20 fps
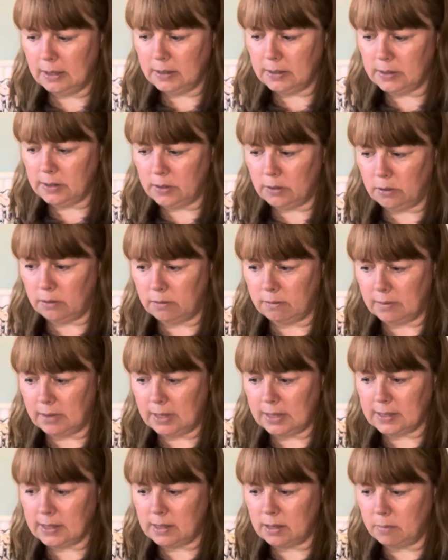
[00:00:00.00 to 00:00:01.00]
So
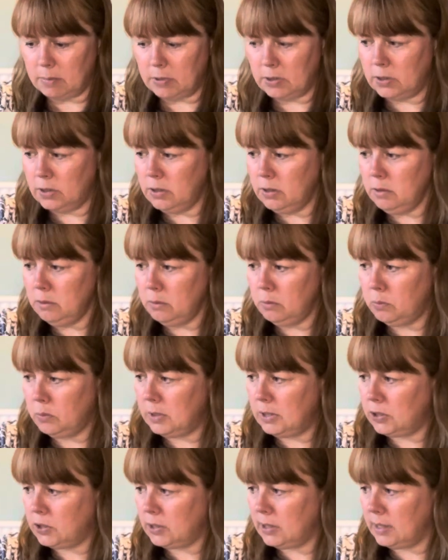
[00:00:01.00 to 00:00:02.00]
that's number 2,
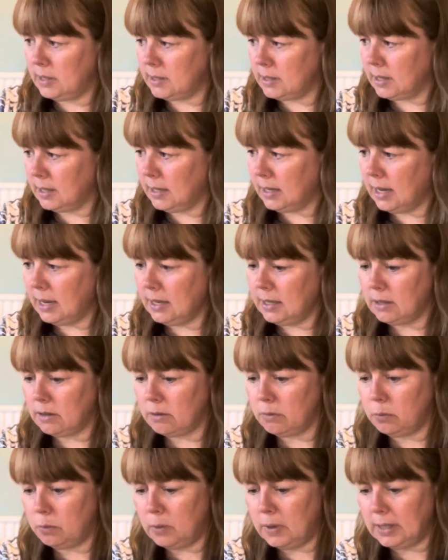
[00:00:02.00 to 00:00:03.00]
which is a kind of
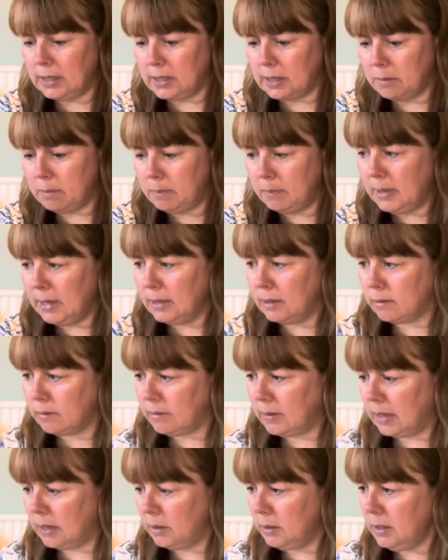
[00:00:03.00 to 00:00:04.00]
white and pink
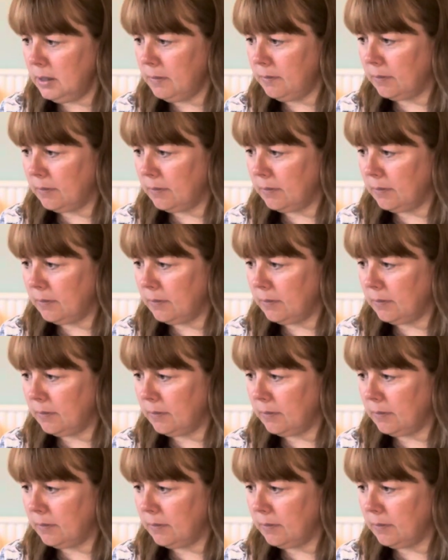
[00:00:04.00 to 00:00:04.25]
flower.